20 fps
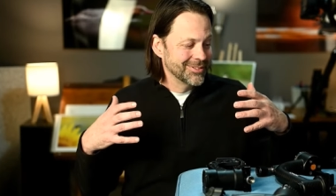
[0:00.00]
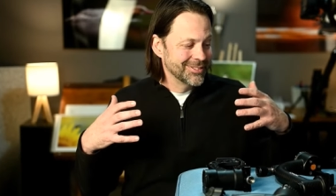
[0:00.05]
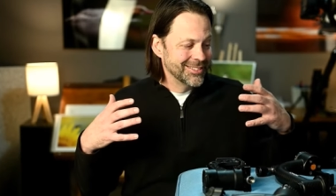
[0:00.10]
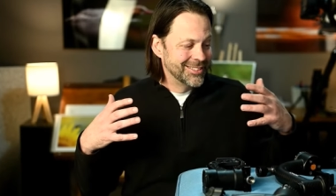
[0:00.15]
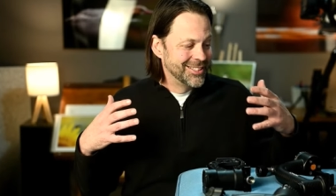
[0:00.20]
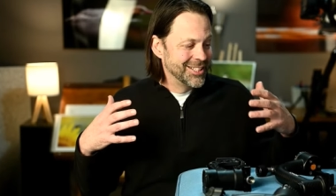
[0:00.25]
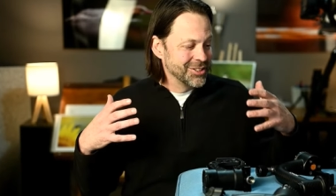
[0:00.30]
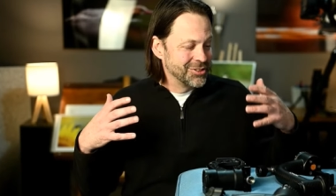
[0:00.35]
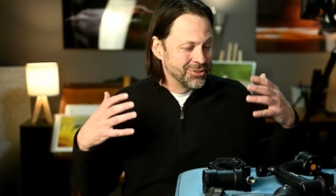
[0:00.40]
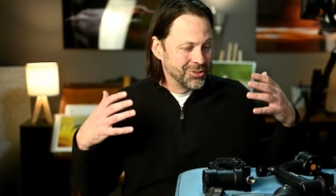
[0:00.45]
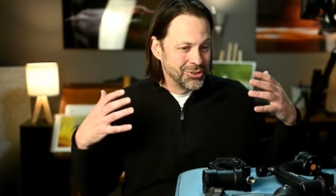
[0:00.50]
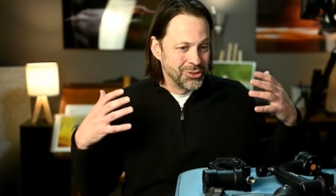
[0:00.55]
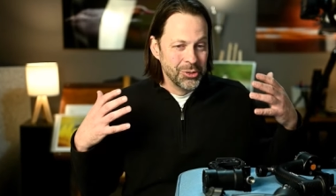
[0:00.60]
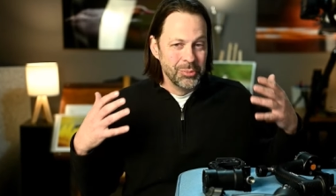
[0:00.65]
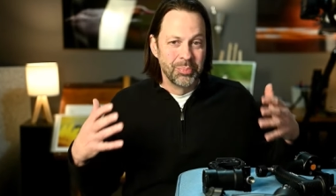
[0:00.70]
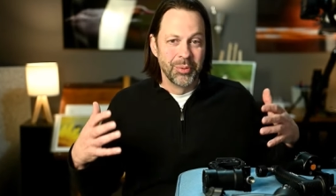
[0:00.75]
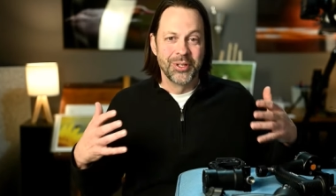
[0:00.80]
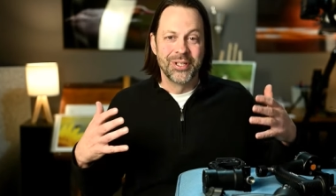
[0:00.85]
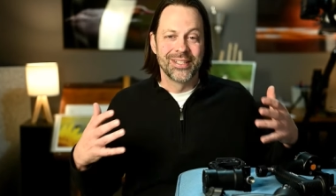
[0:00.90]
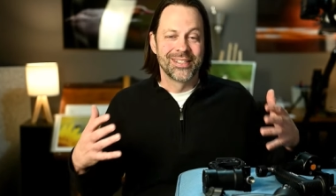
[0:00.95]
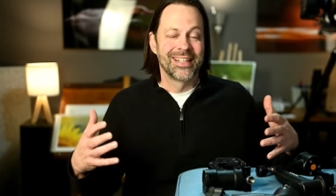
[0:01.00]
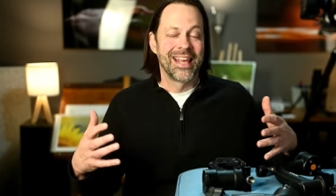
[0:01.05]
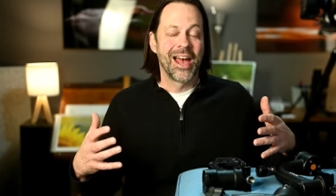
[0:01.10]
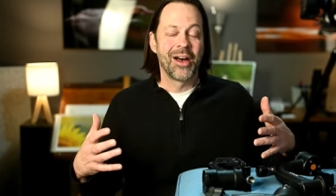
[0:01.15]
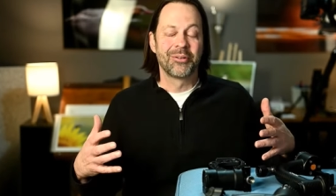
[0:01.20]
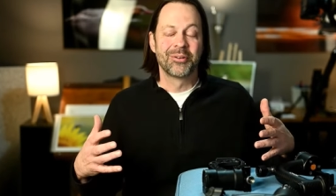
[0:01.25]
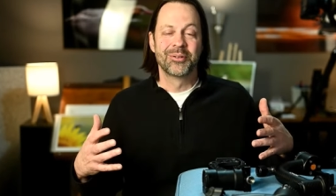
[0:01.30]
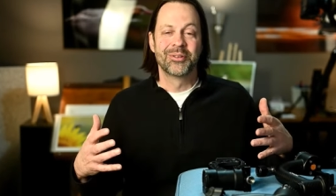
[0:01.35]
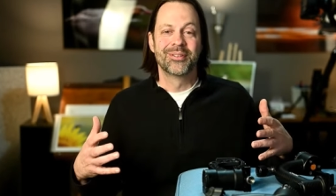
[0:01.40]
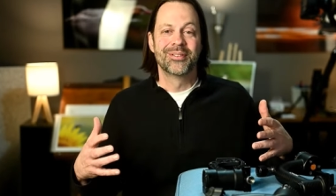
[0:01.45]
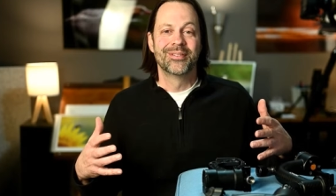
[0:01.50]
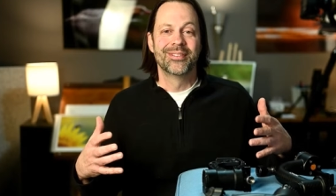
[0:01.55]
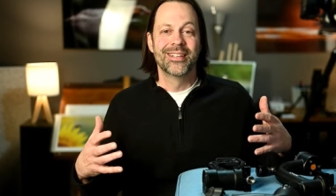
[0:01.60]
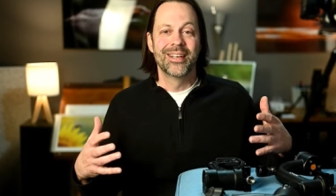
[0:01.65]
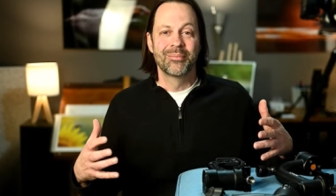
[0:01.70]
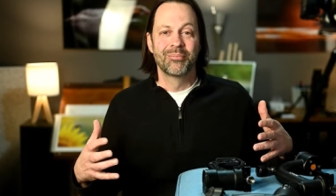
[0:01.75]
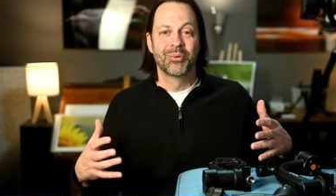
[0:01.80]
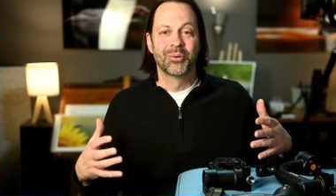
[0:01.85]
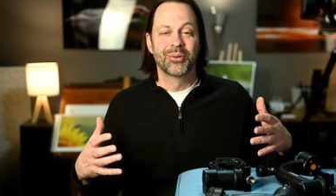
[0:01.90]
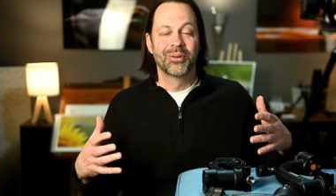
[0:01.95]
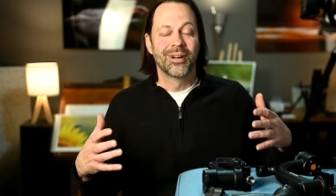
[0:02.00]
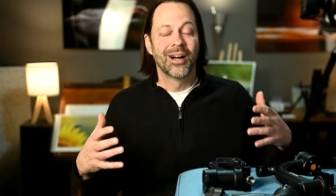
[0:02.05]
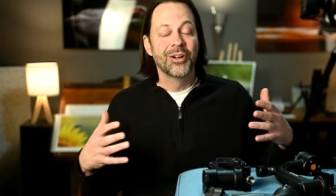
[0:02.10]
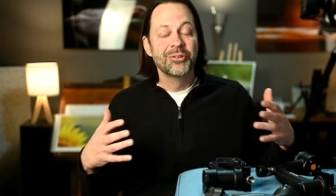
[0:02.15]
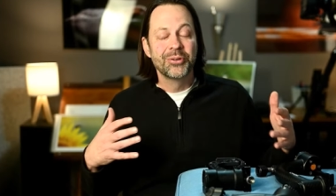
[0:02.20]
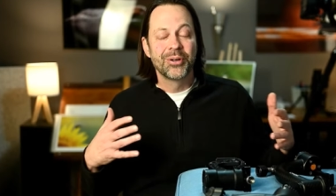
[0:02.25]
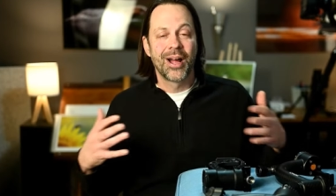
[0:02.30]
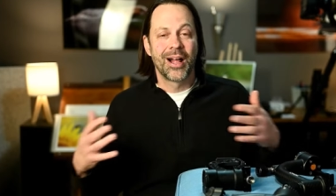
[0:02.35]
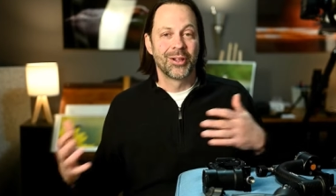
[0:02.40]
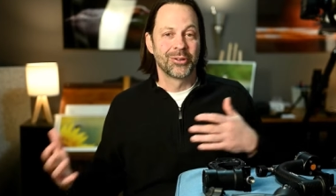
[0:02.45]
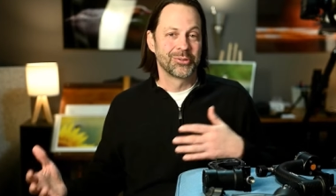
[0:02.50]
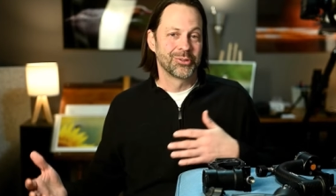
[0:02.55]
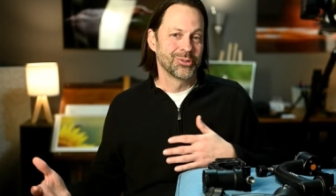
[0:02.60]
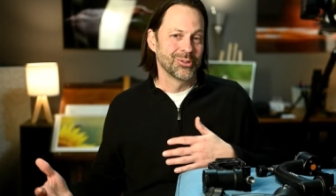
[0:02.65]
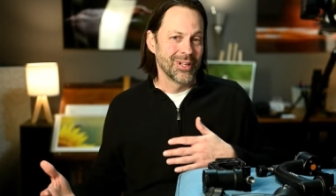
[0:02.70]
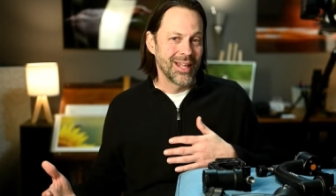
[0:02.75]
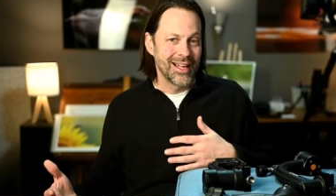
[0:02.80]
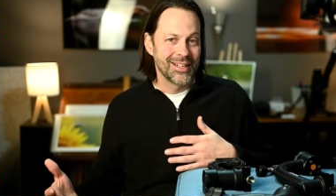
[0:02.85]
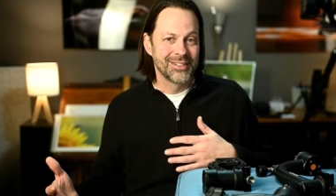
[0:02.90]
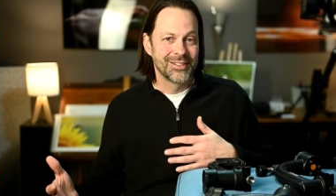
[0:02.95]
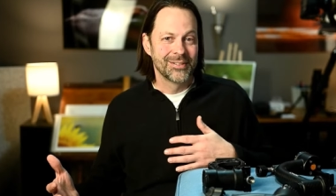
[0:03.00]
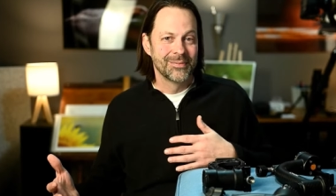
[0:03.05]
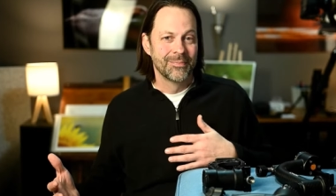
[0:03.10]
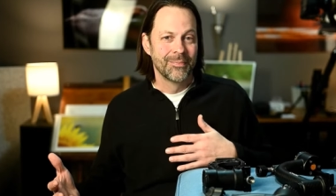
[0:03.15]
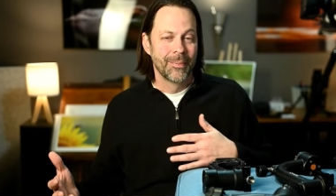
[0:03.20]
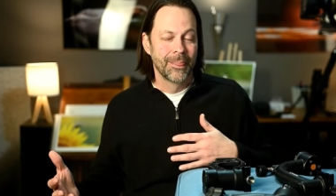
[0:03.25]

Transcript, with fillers: just super discounted gimbal, $100 or less.